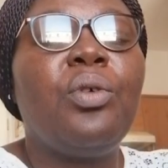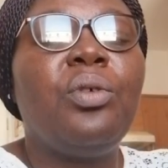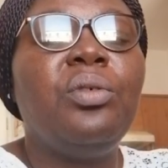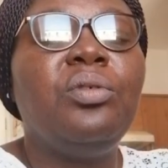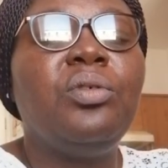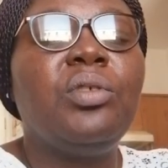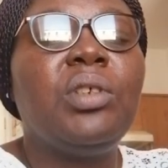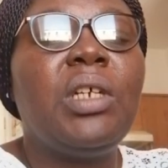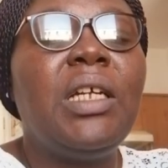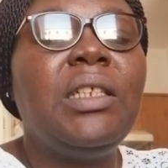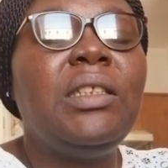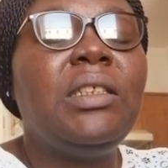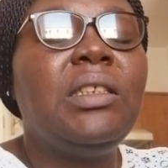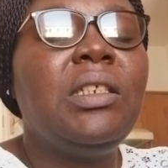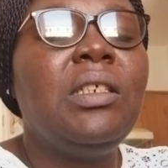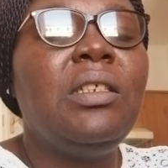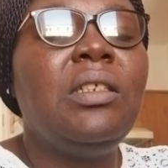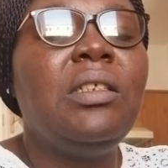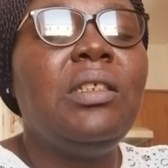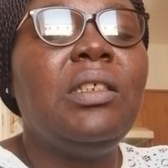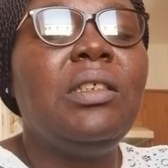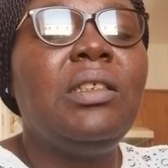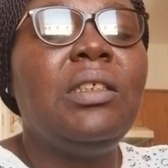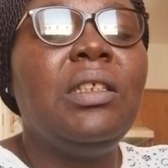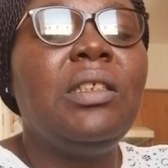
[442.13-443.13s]

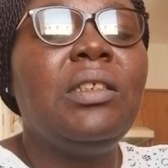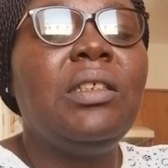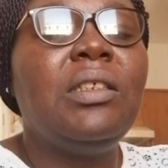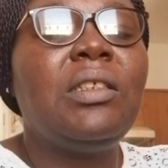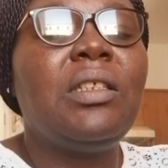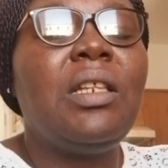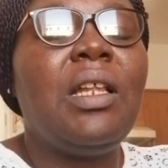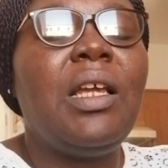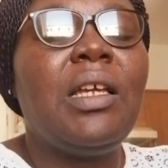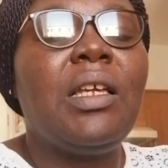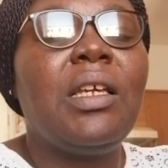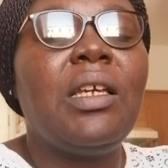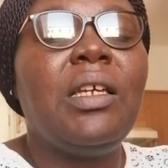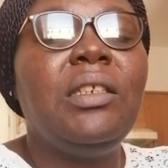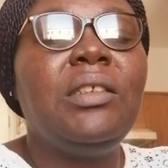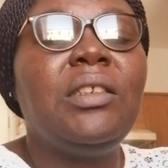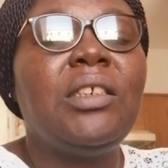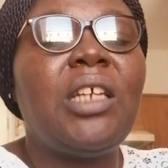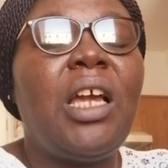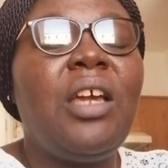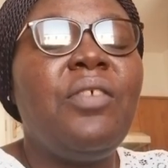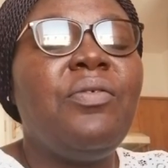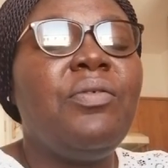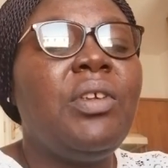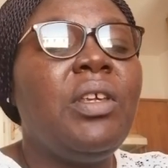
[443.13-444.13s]
contracting diseases like
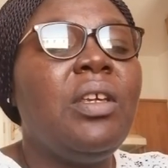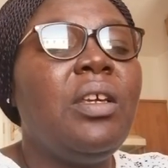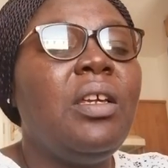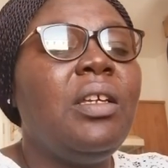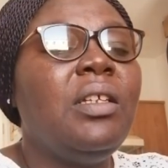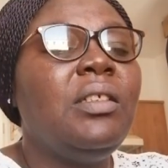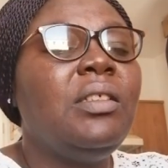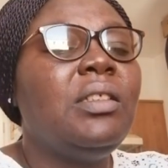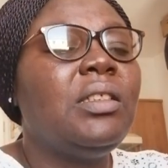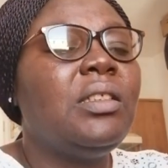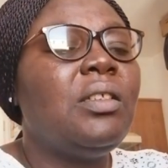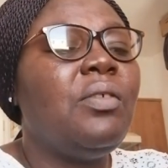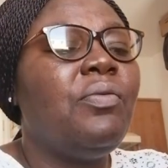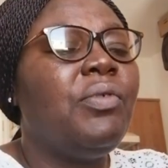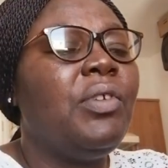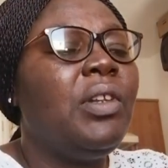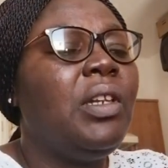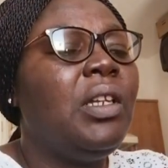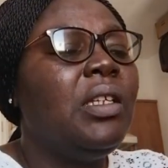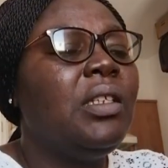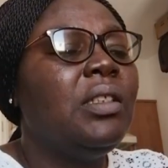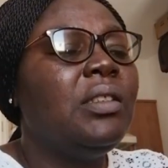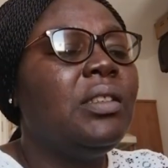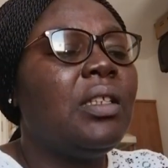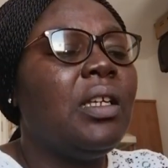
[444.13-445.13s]
HIV, AIDS,
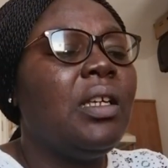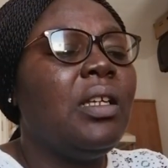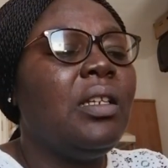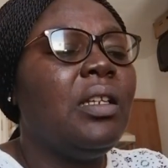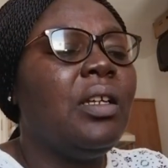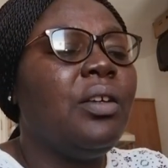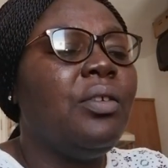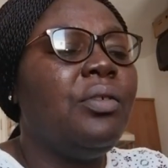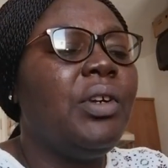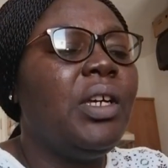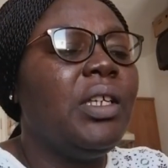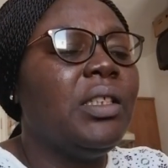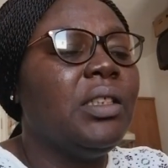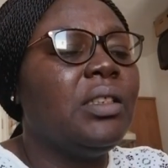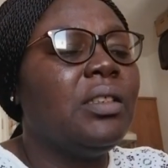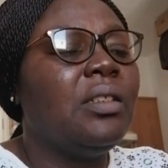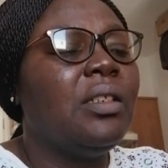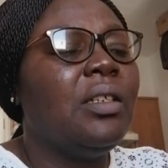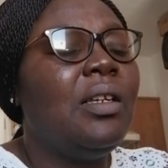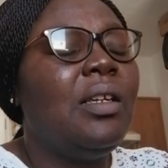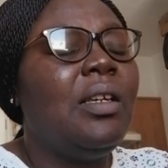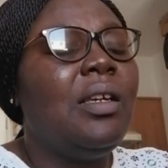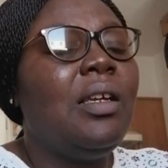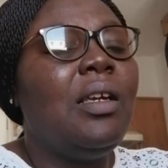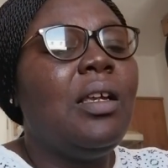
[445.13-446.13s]
syphilis, and the rest.